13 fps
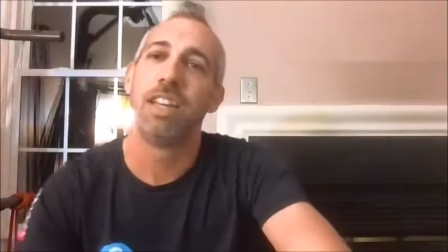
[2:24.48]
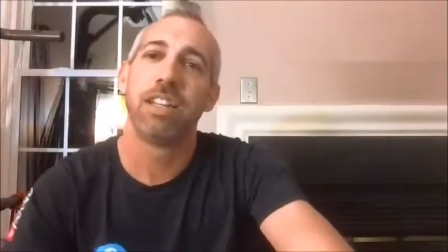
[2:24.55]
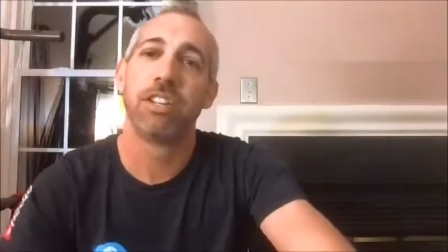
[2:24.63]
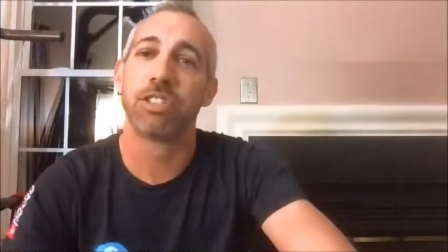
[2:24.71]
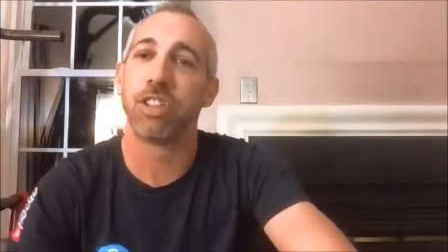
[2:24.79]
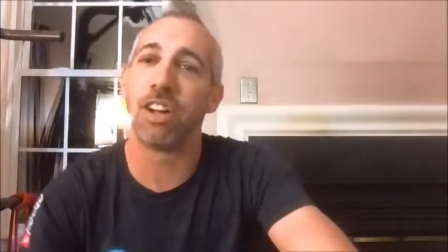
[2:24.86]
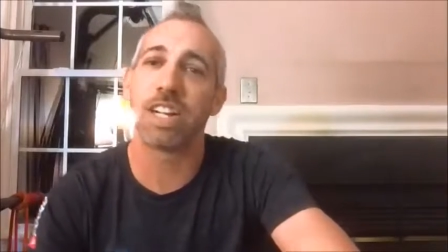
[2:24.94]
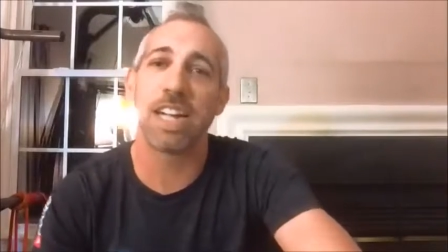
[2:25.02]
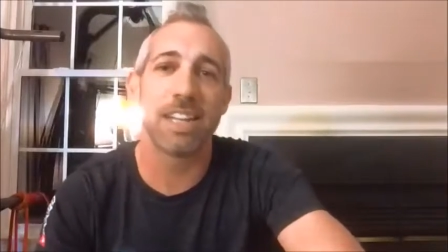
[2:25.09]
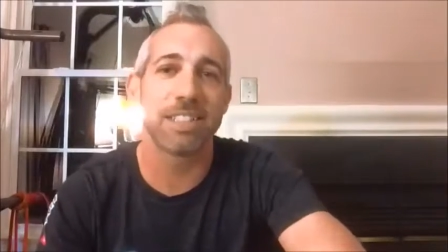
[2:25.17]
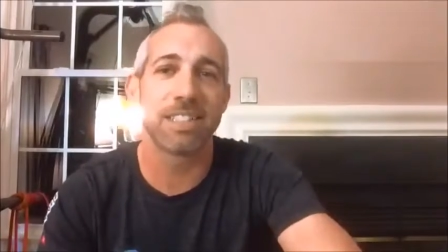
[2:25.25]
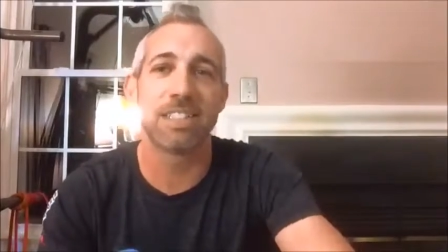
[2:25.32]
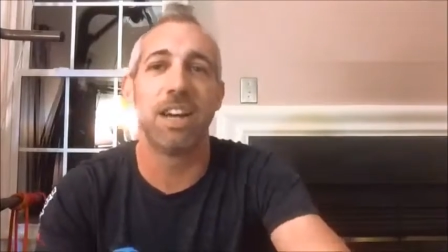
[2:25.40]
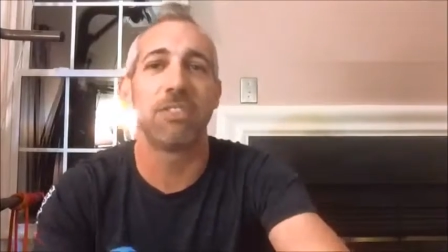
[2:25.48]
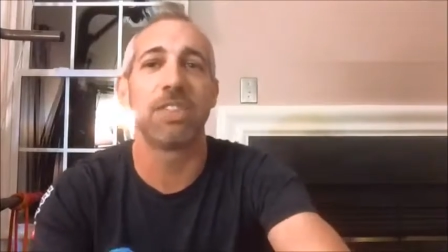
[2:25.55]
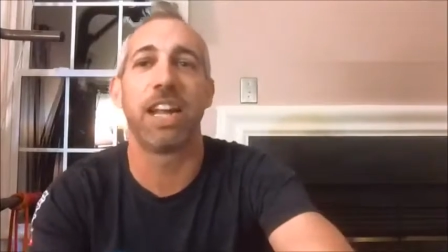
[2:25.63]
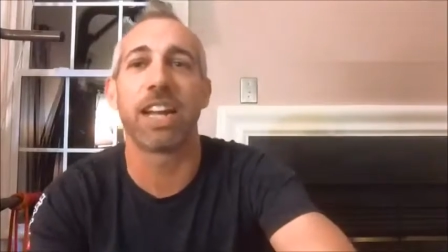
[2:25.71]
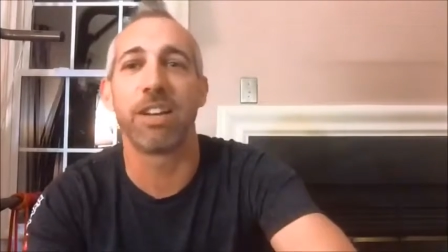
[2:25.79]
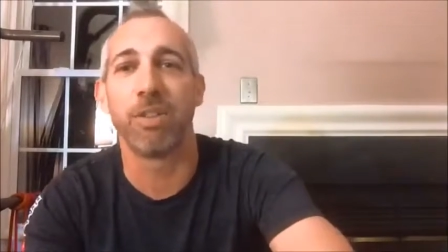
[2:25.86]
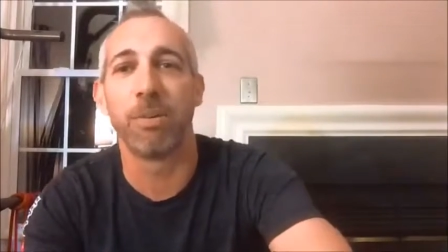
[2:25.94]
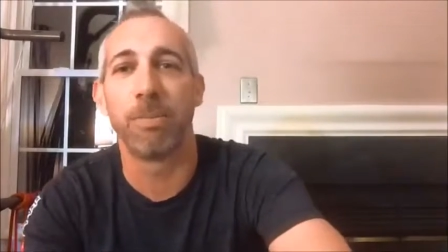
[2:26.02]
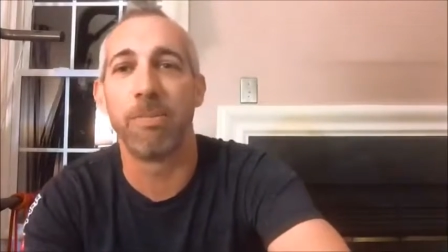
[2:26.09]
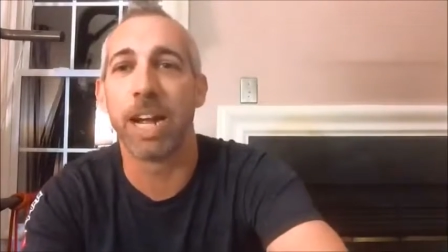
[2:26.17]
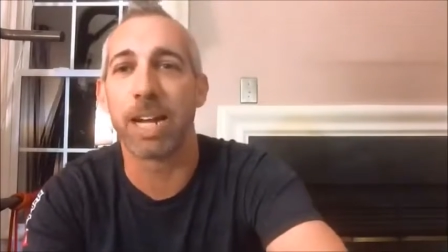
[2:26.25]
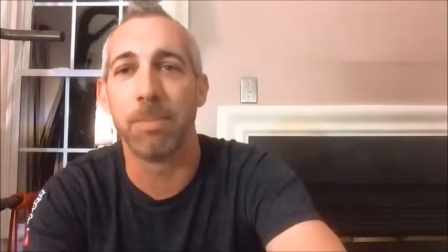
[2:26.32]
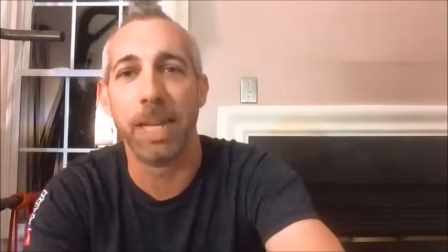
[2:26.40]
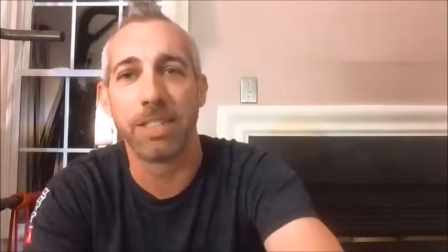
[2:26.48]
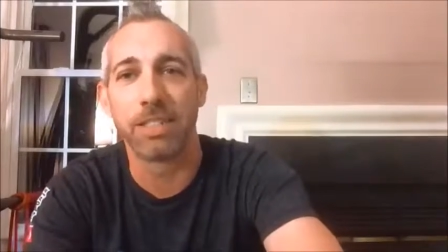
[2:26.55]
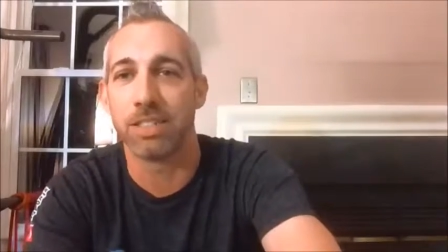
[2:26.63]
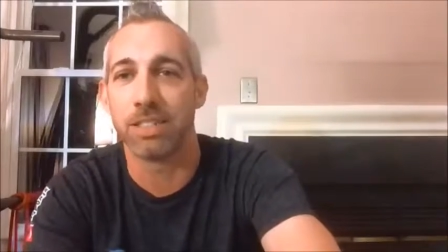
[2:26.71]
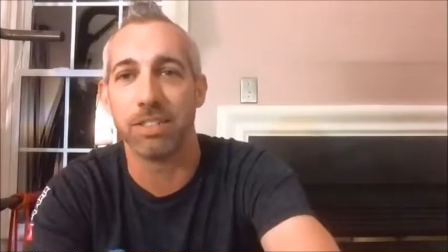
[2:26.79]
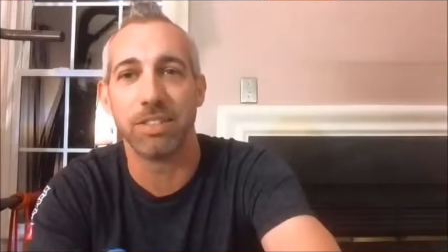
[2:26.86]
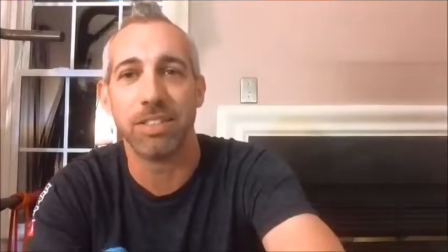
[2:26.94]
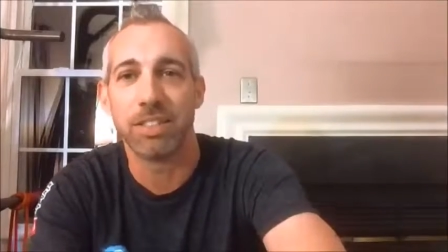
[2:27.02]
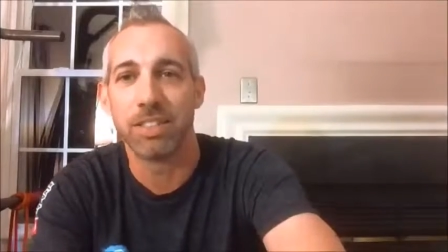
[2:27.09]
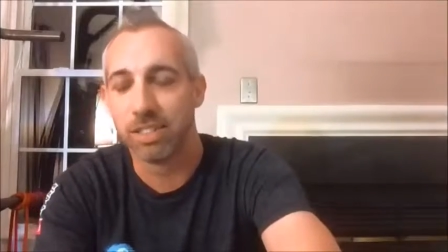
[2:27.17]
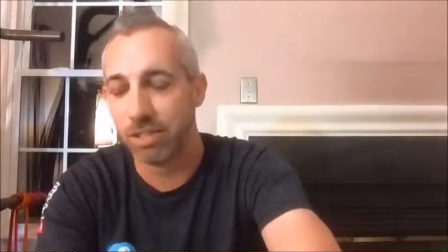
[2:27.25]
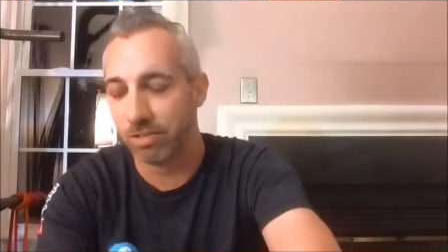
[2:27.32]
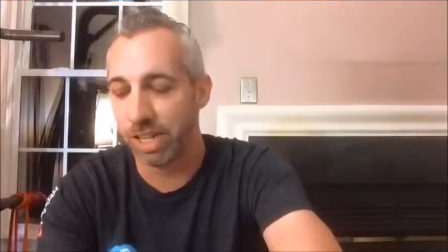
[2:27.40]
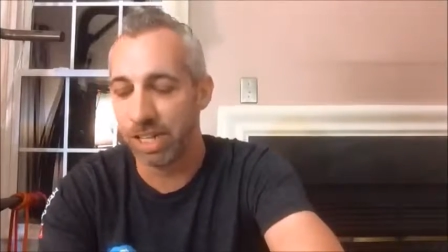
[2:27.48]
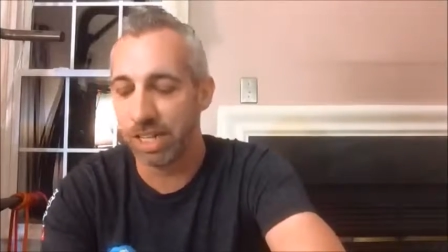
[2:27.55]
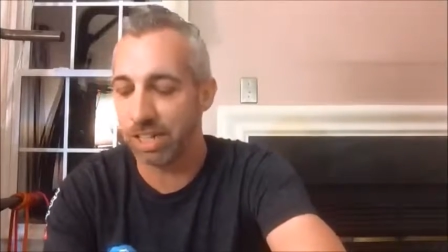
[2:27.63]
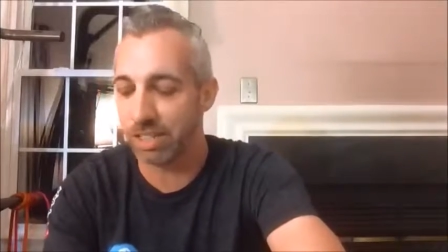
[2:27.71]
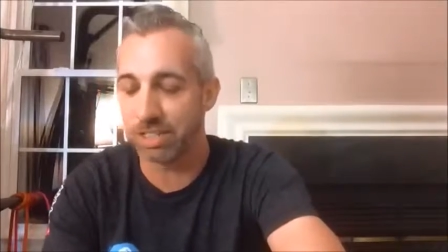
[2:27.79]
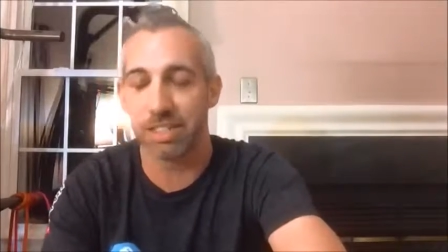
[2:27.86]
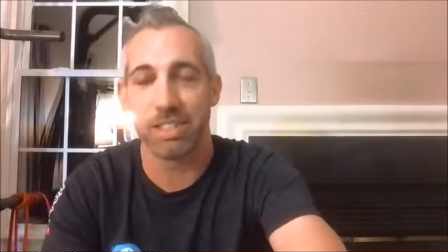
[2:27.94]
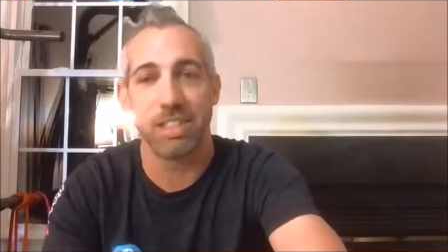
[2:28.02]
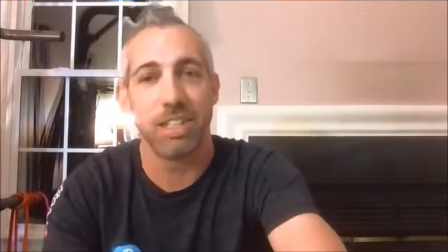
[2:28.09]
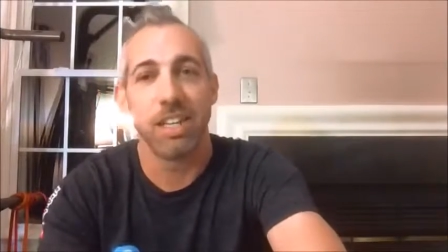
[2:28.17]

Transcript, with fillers: there's all kinds of stuff that I can re recommend to you. There really is.